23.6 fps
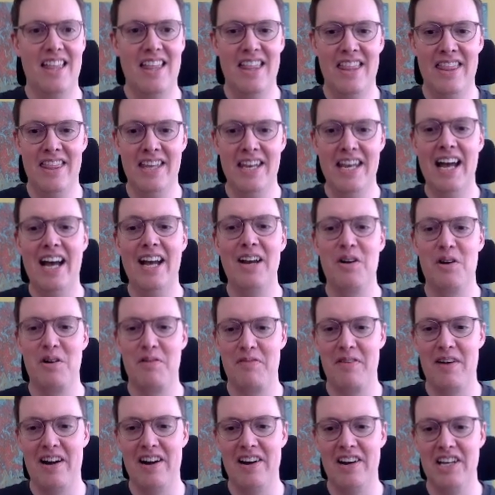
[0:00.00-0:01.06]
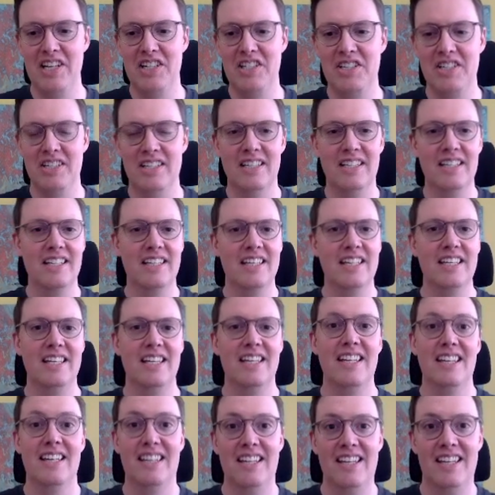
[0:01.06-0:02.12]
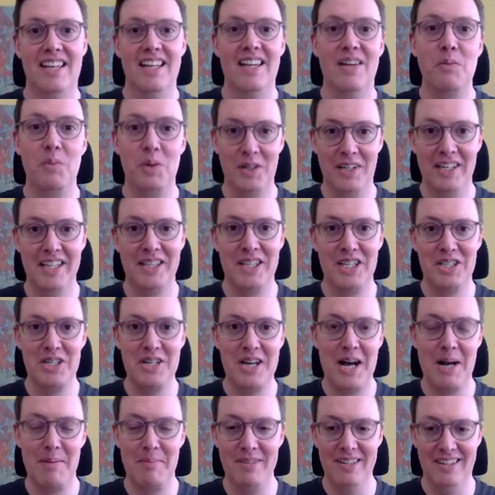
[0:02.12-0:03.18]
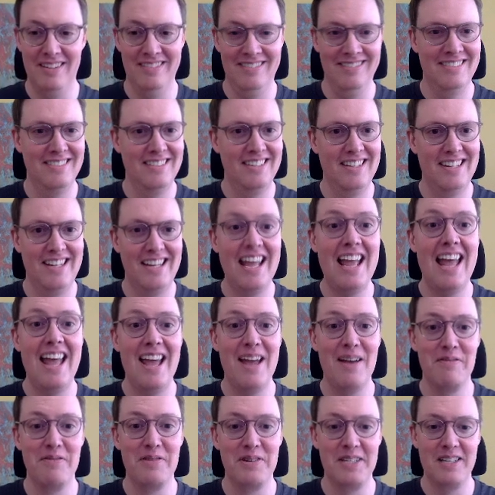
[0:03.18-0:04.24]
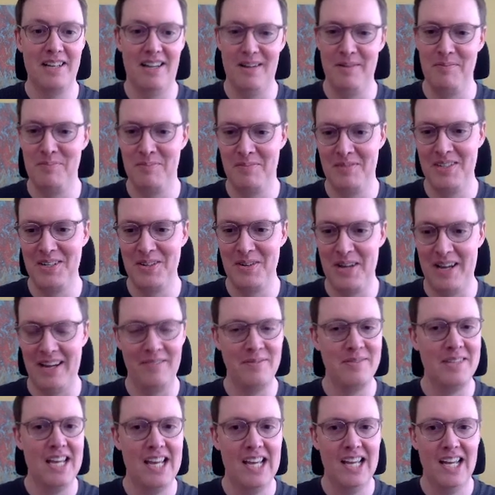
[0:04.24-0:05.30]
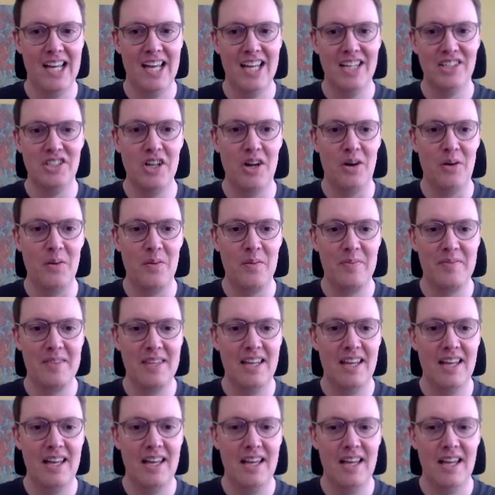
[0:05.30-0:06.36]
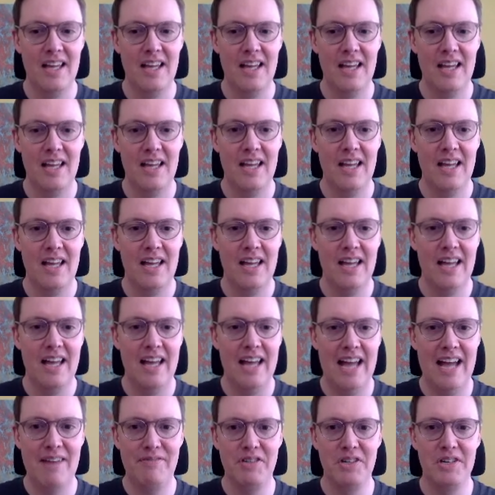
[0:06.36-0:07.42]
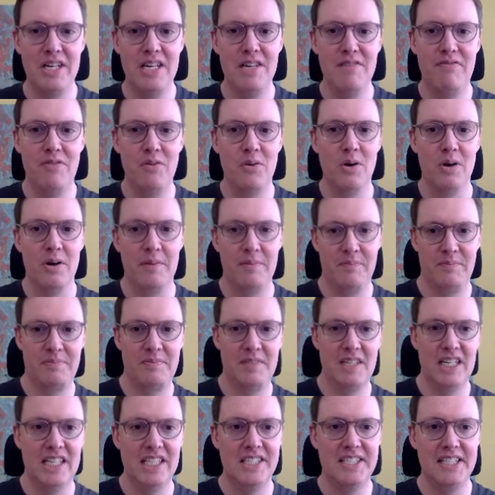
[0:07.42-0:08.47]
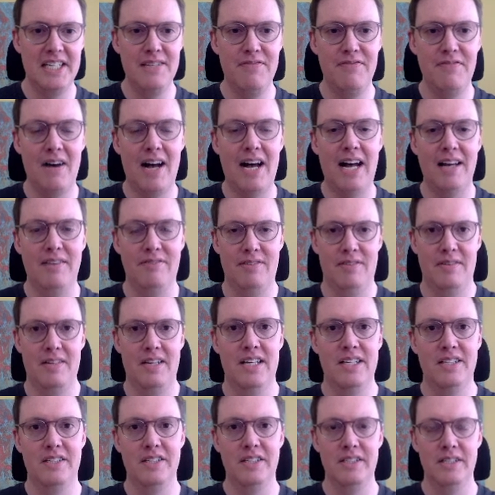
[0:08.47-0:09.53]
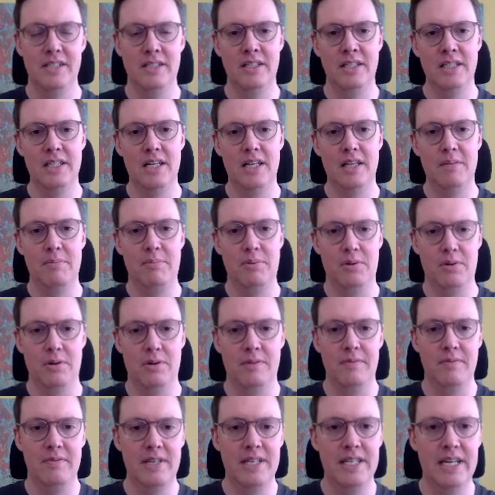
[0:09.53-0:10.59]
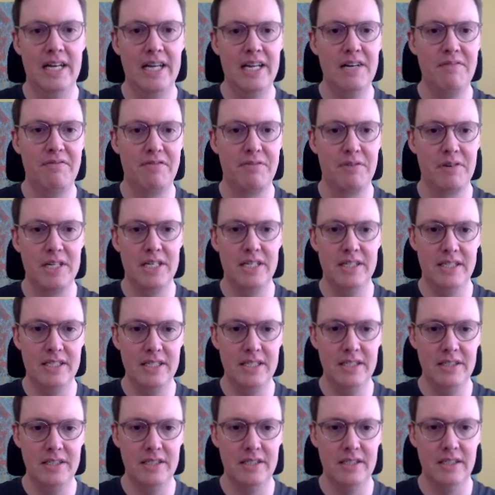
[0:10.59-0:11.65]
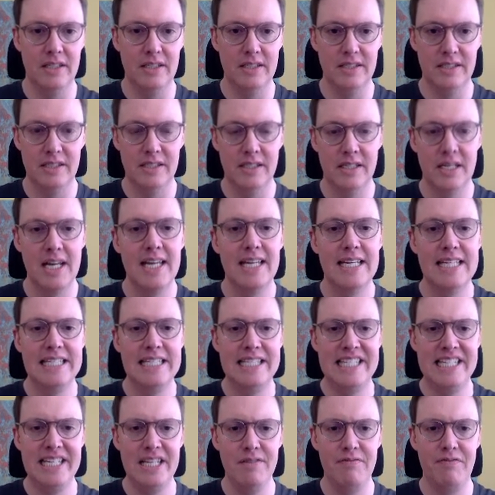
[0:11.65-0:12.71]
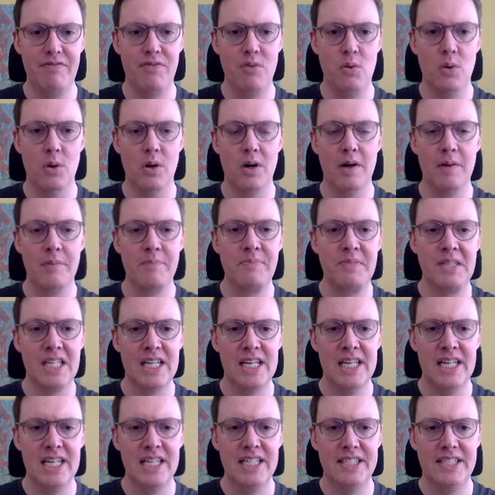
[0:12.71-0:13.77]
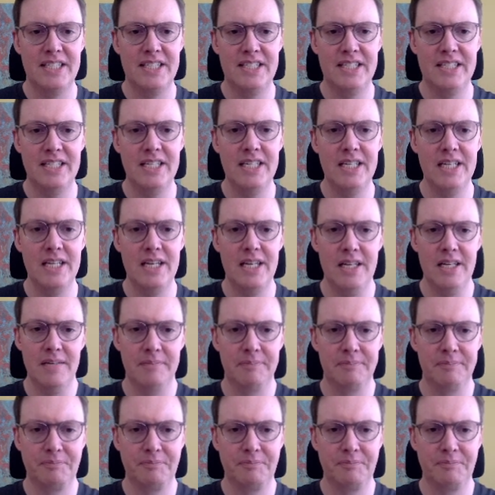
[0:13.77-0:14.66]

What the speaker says: the Najdorf variation will get the job done every time. Okay, so after e4, c5, Sicilian on the board, knight f3, d6, d4, cd,